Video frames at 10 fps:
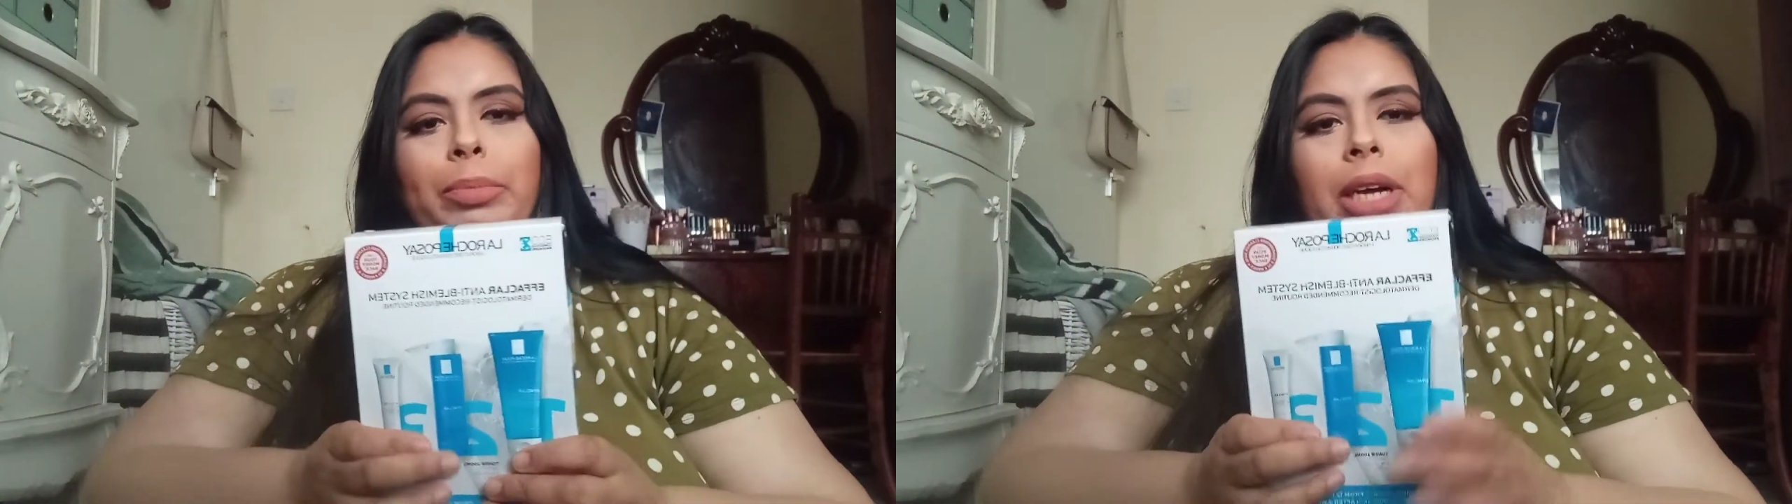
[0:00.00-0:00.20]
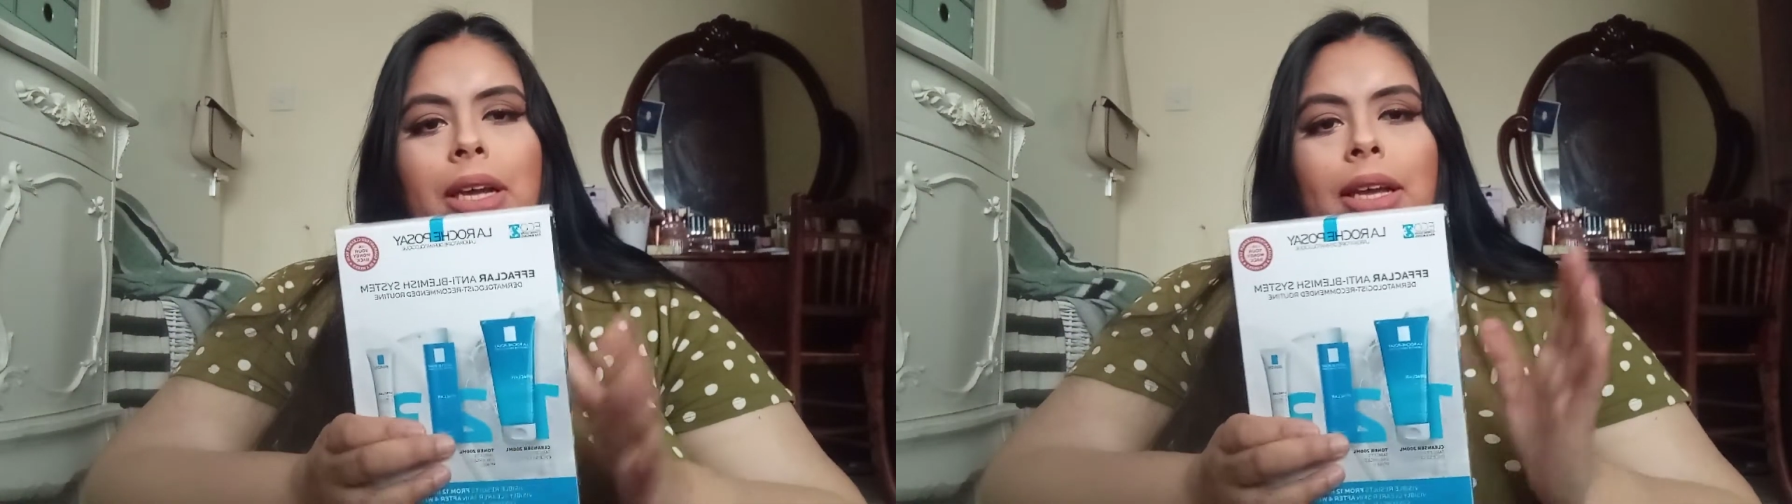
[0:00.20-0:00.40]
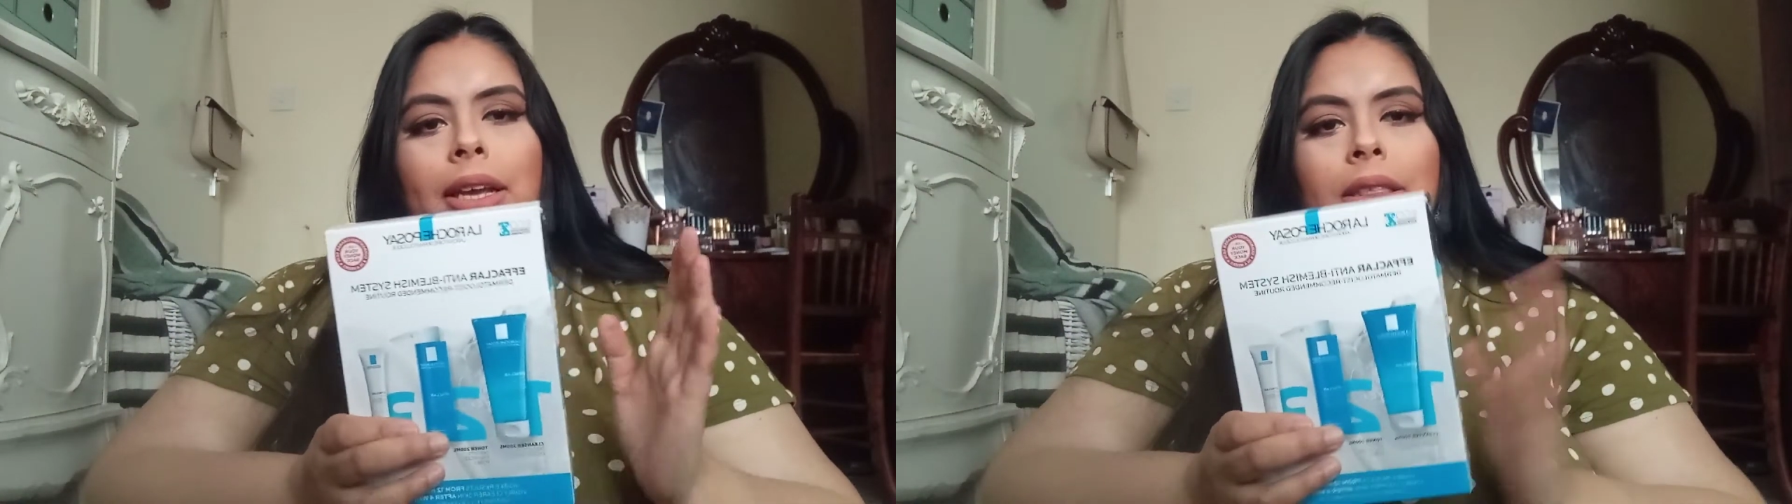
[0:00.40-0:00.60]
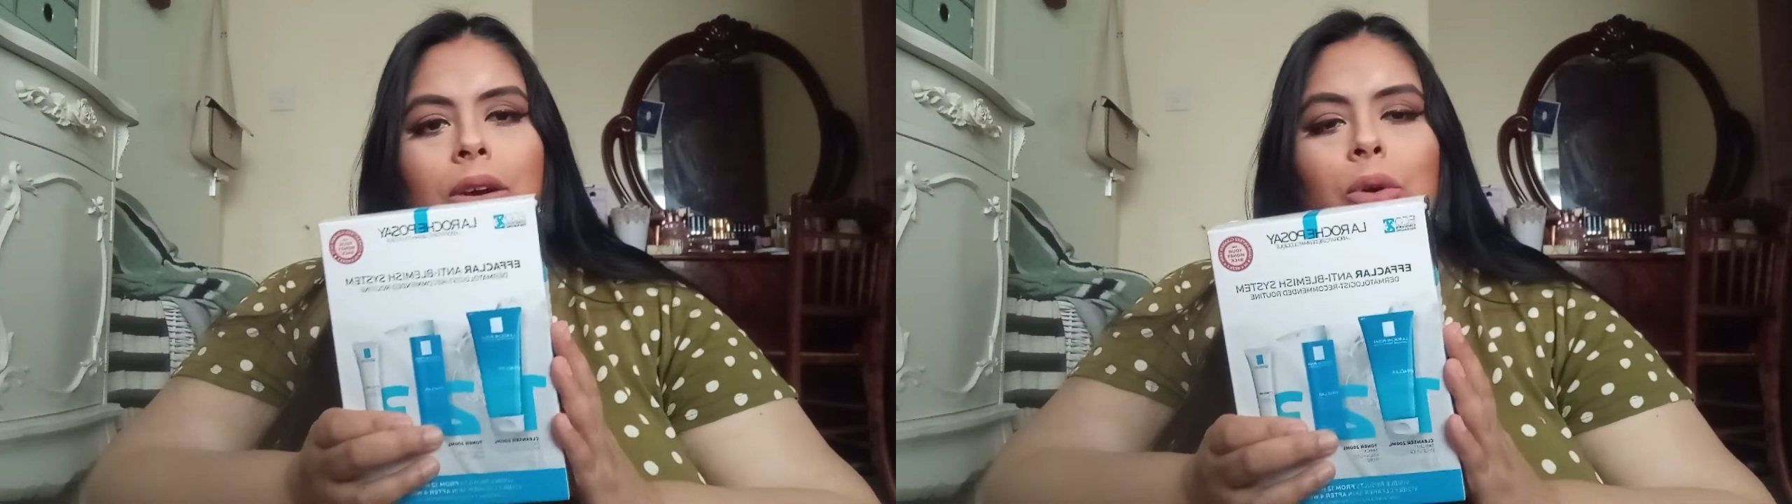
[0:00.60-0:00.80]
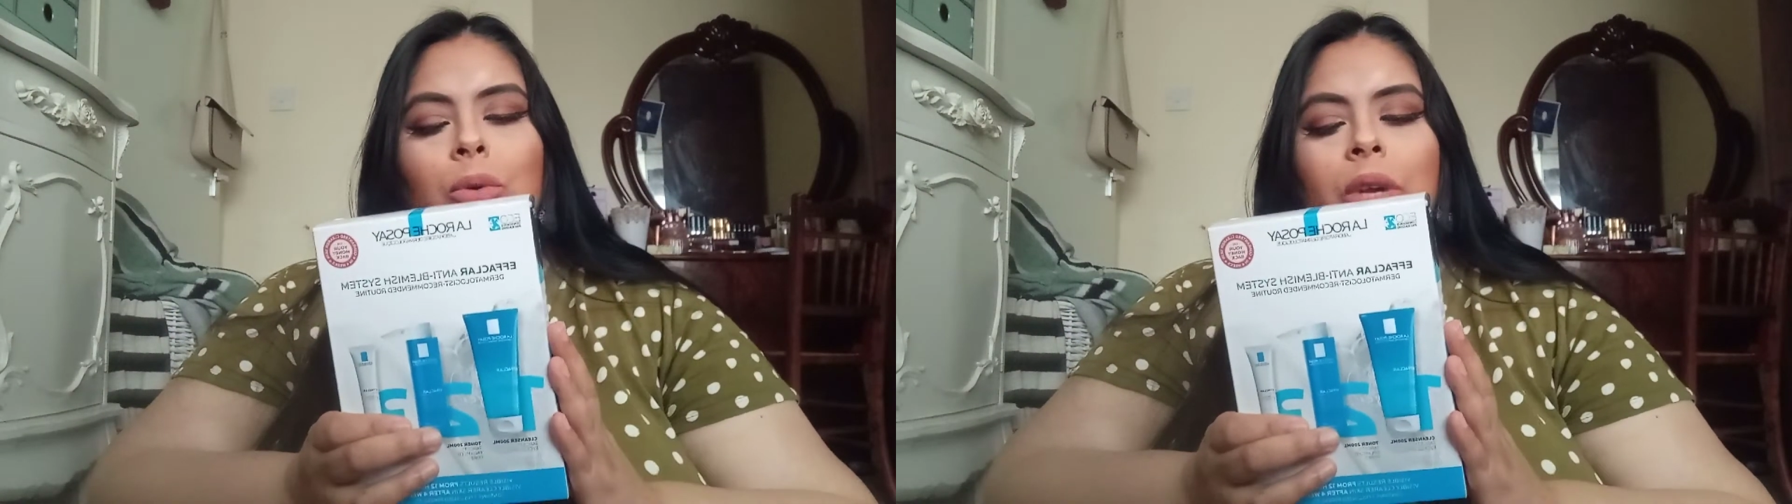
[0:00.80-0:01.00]
buy the
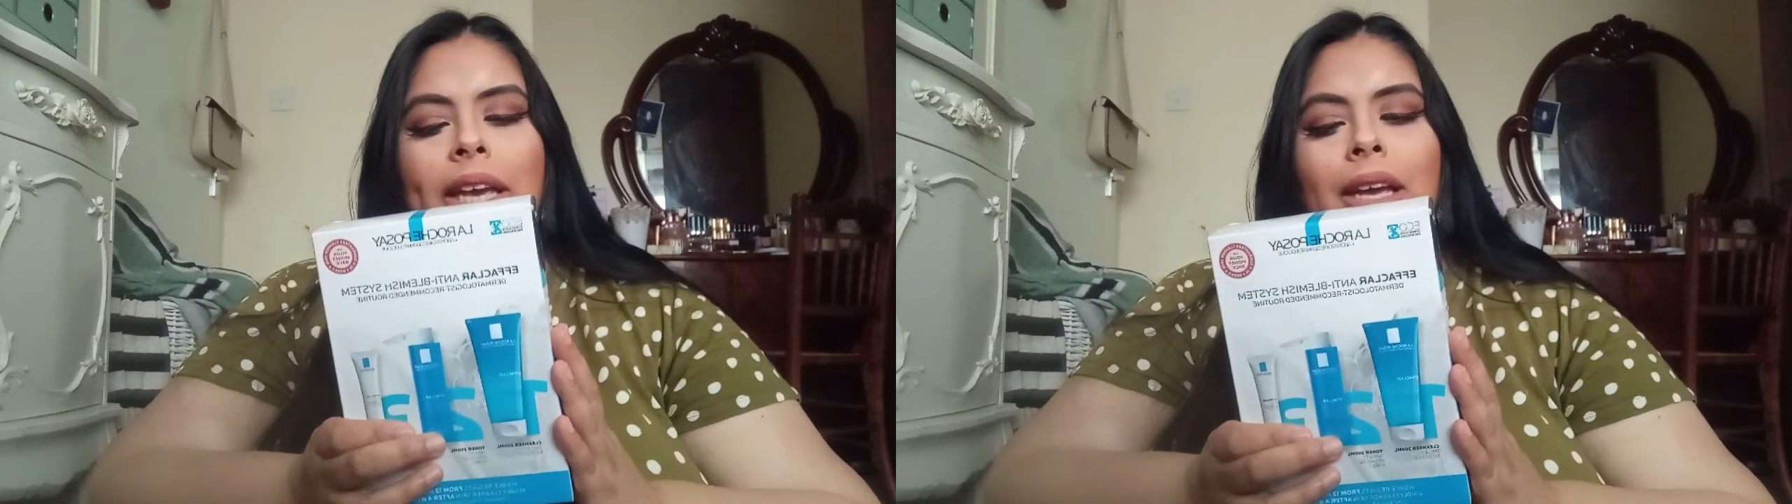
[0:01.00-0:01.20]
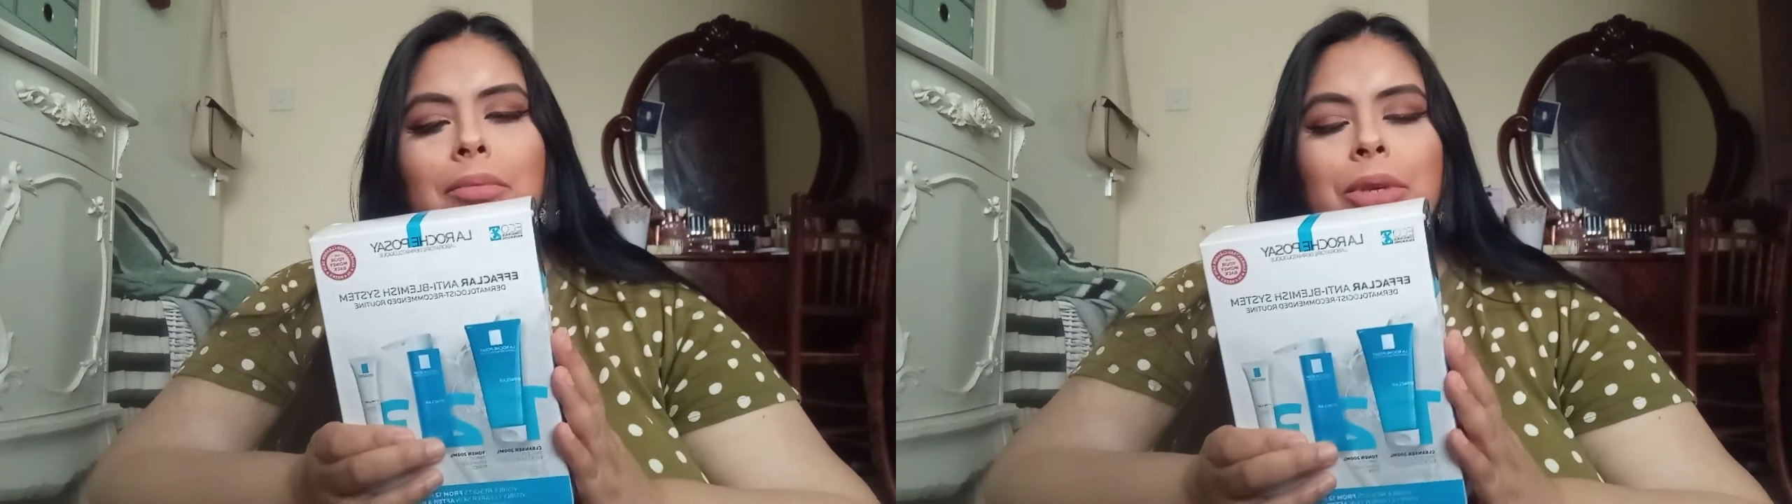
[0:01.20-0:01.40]
whole kit,